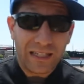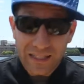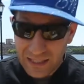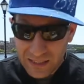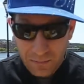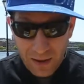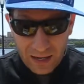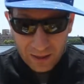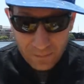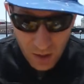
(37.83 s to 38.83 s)
easy to
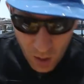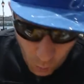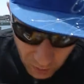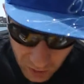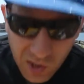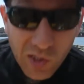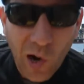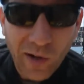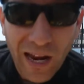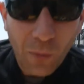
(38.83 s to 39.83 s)
make. We're gonna
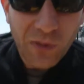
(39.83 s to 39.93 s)
start out